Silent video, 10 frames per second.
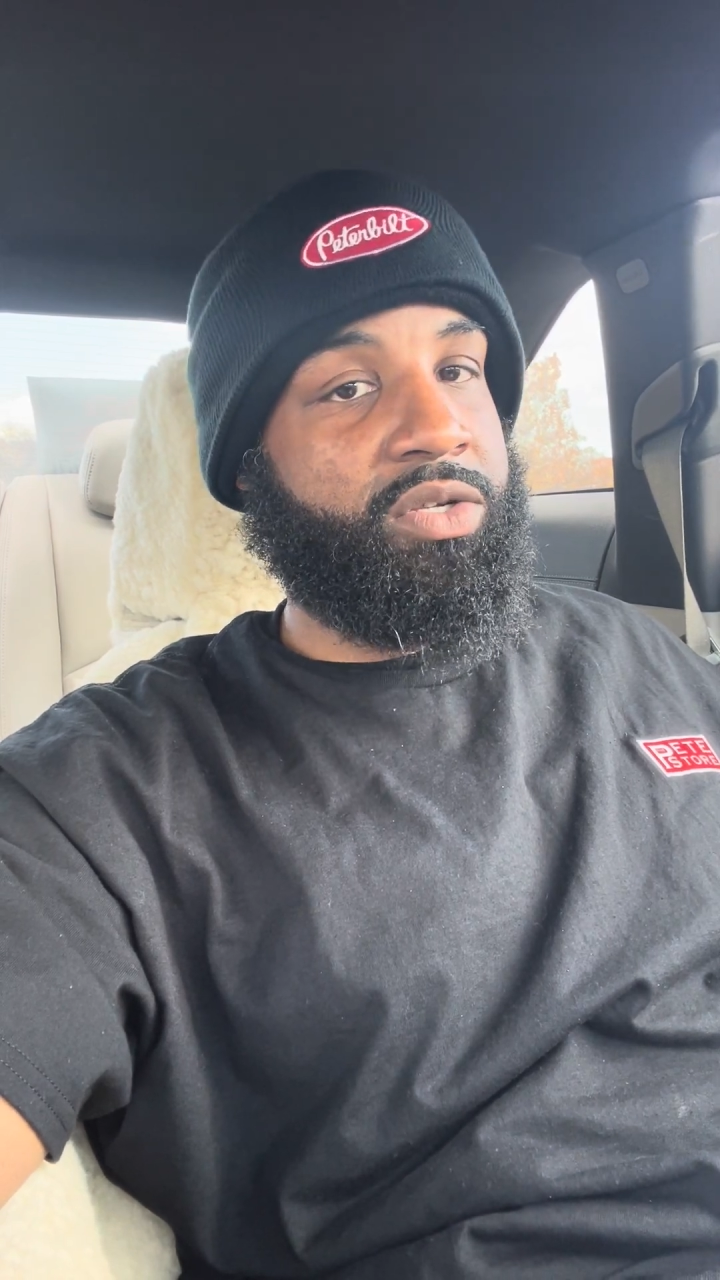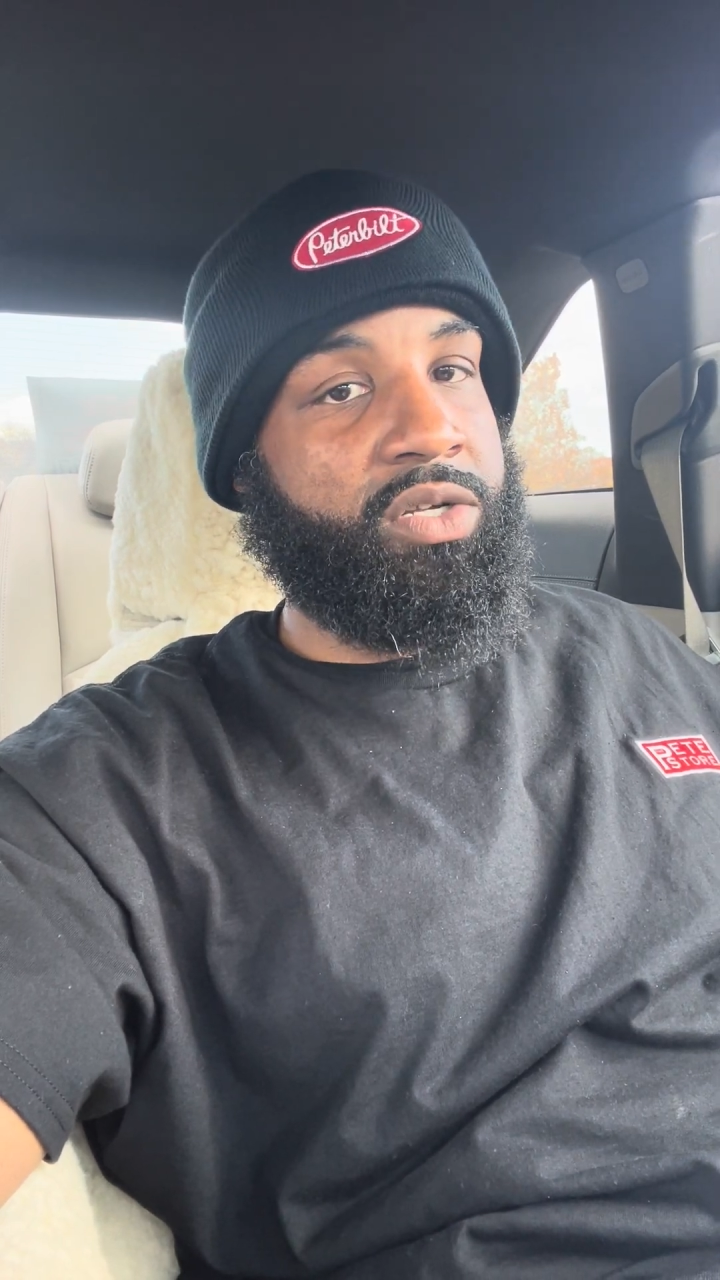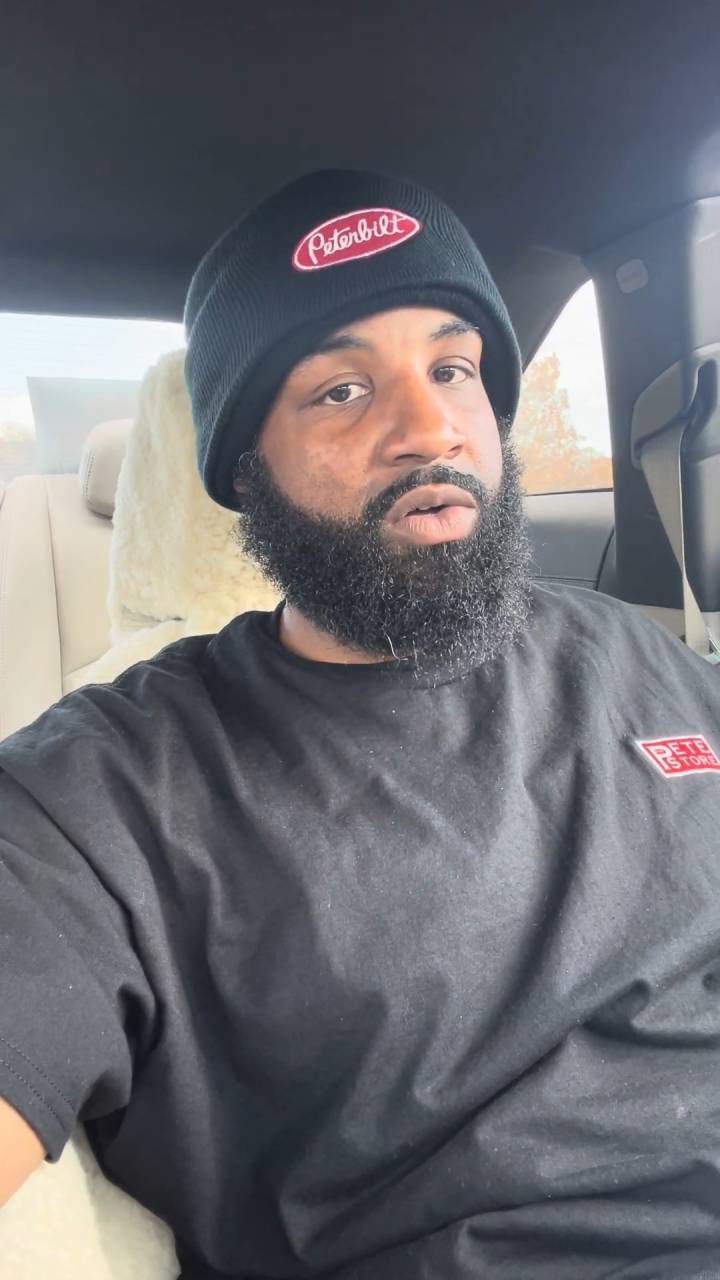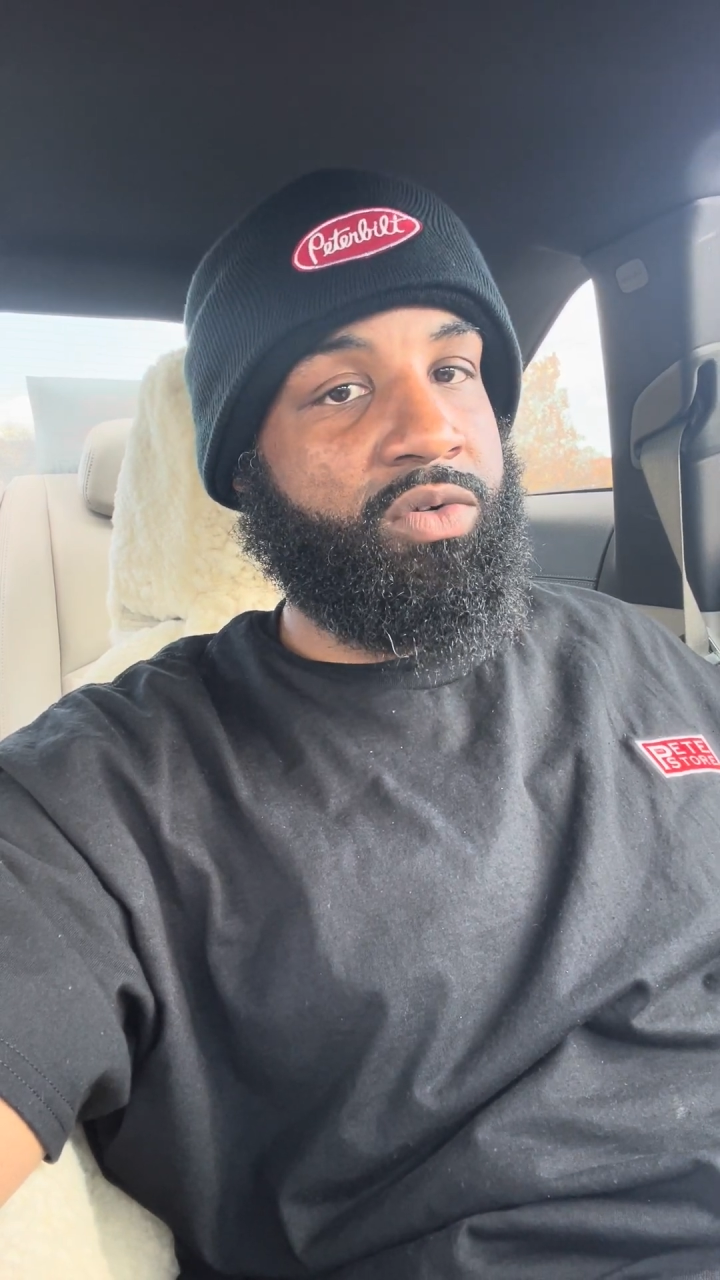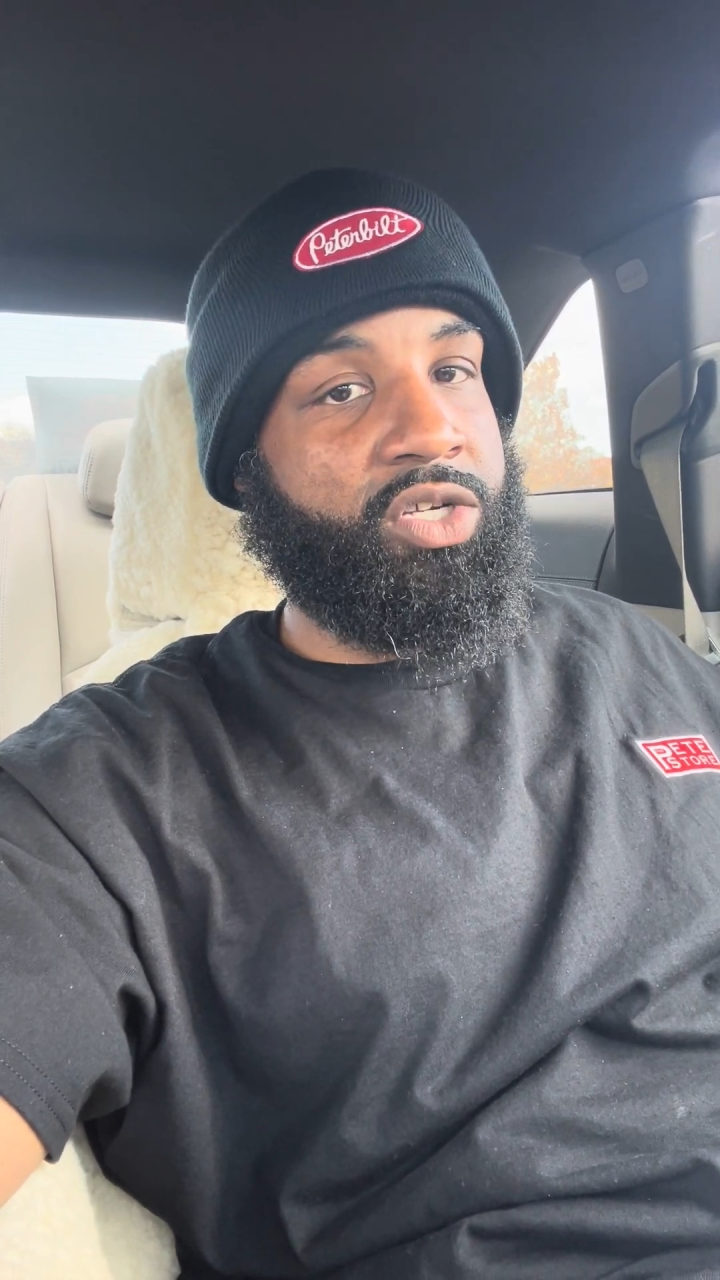
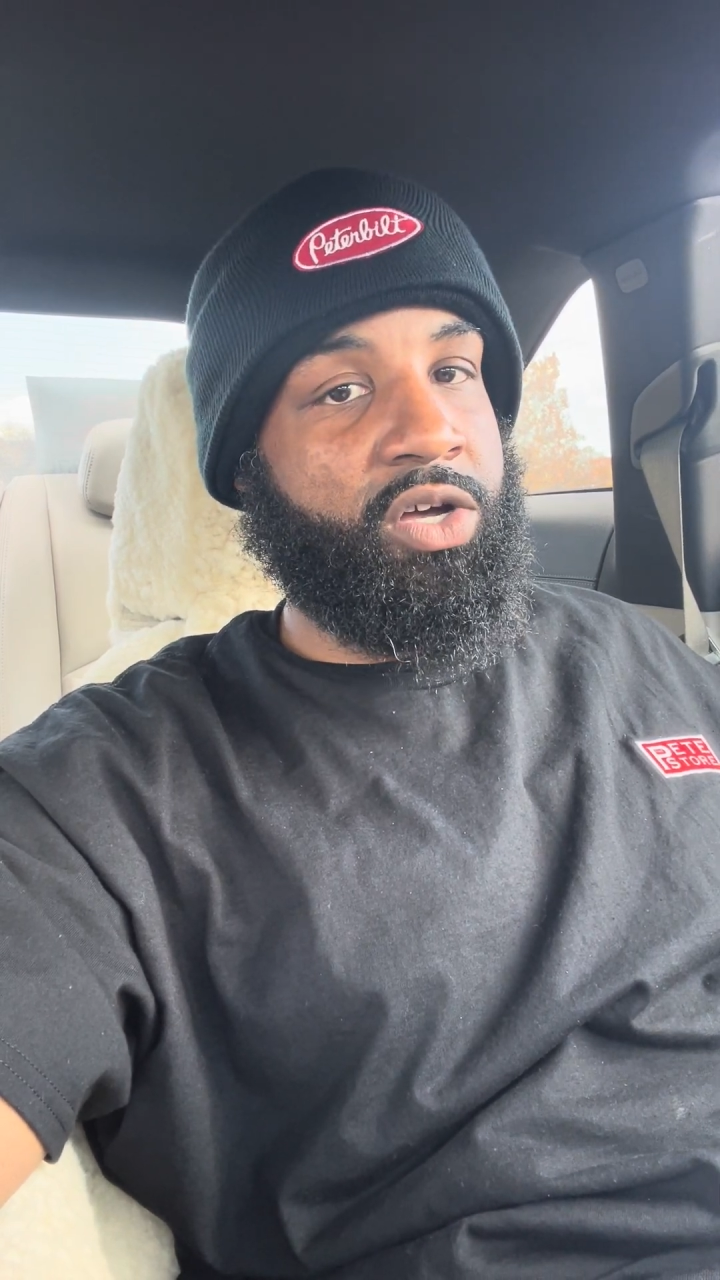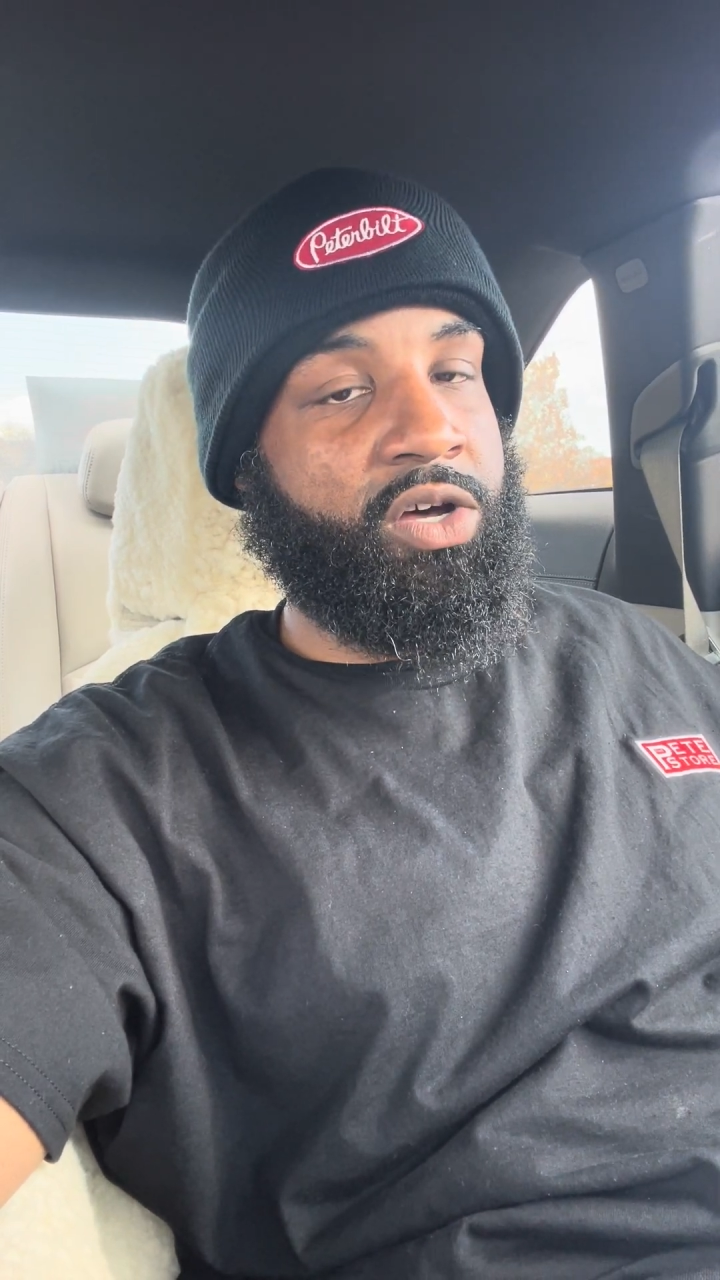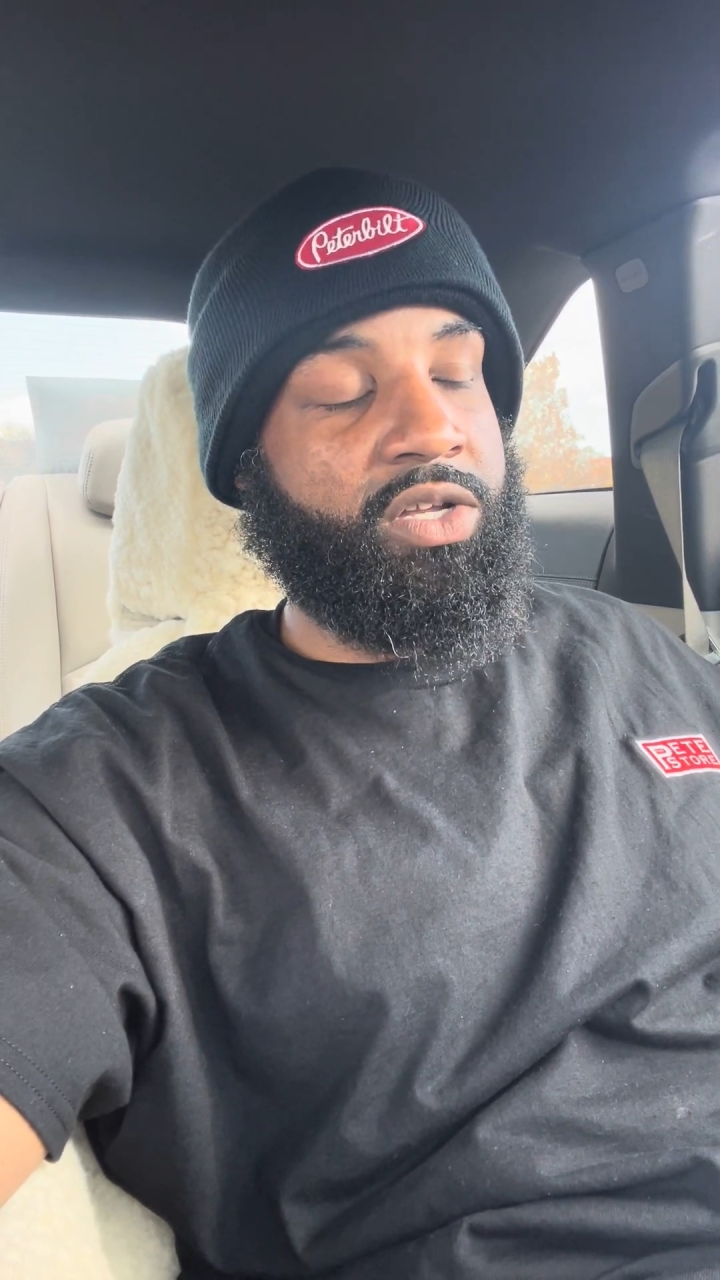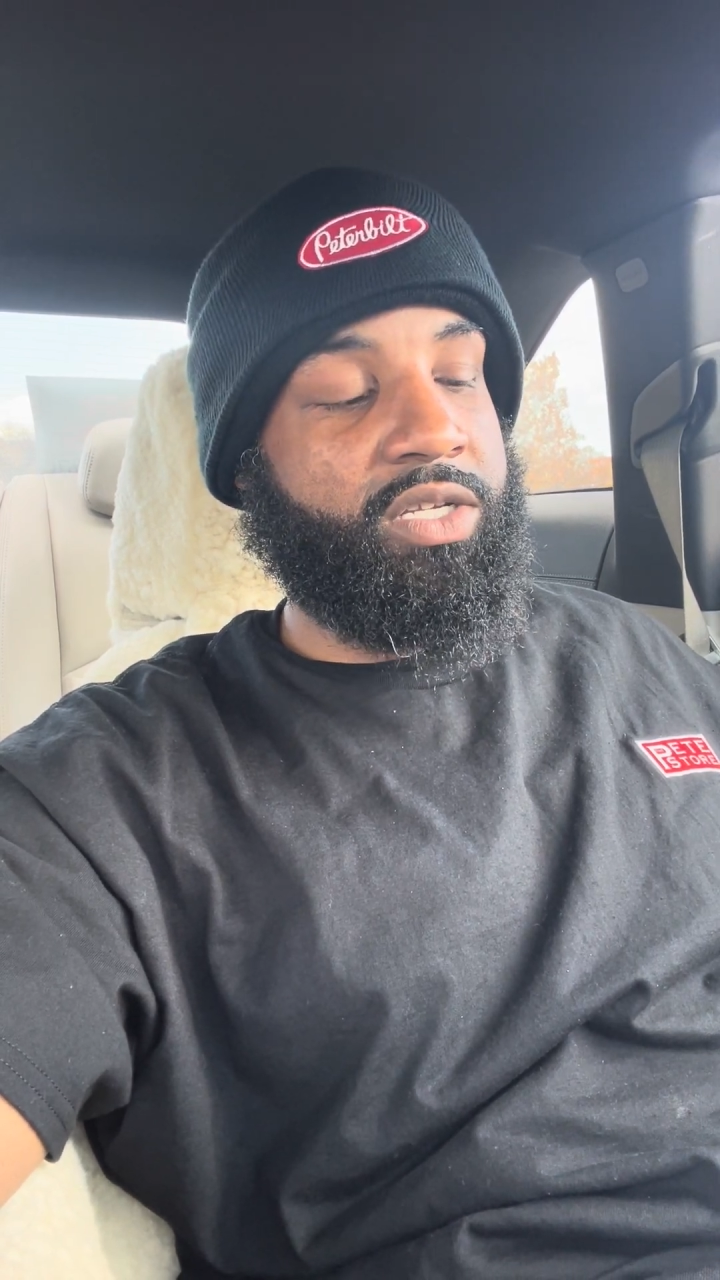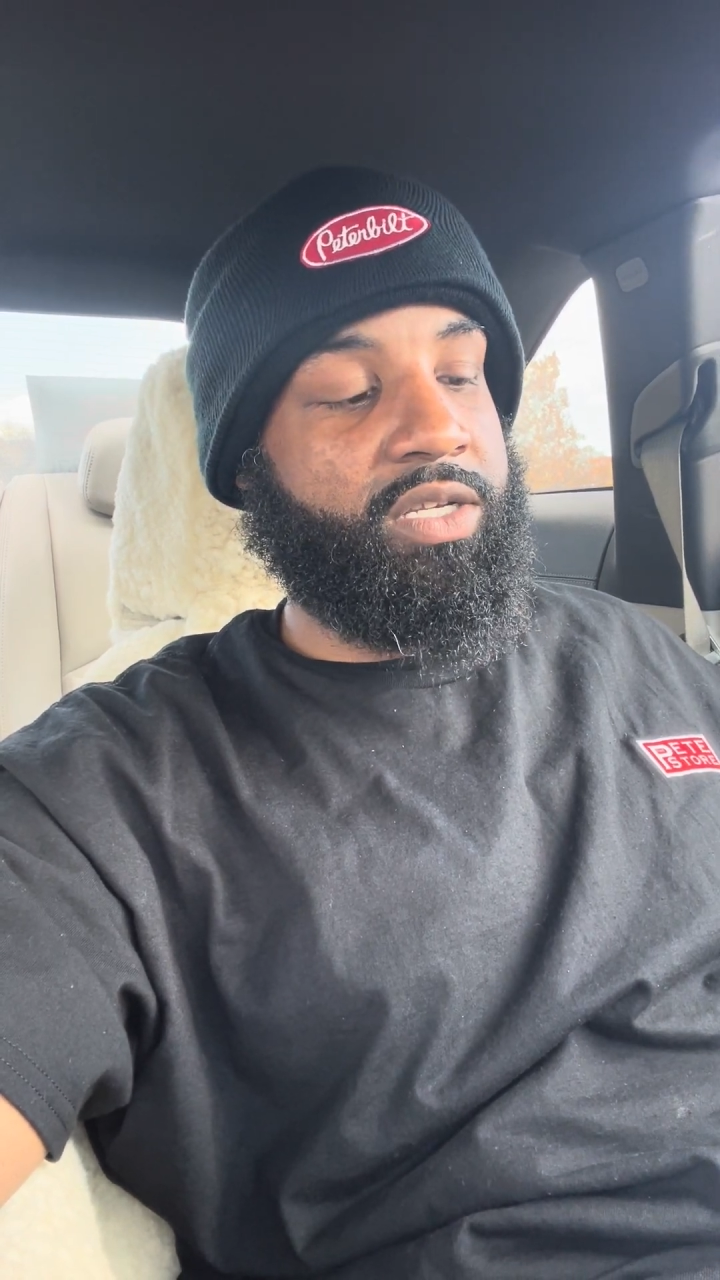slow
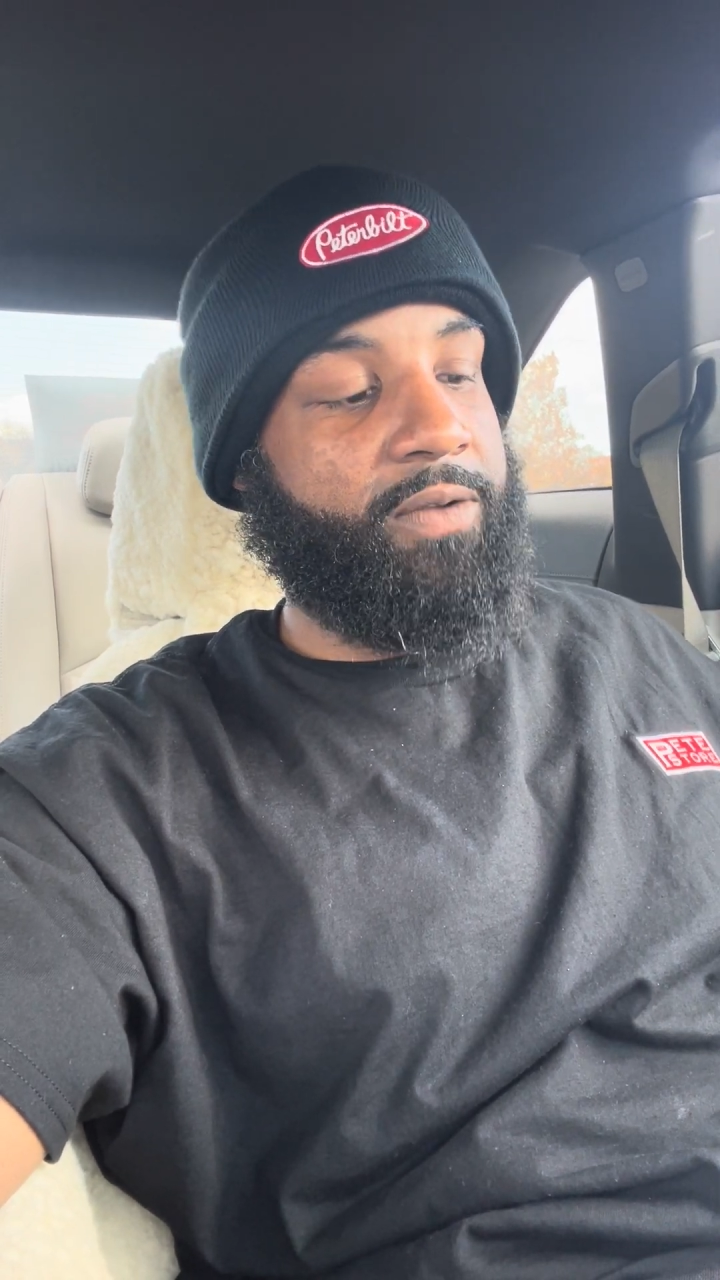charge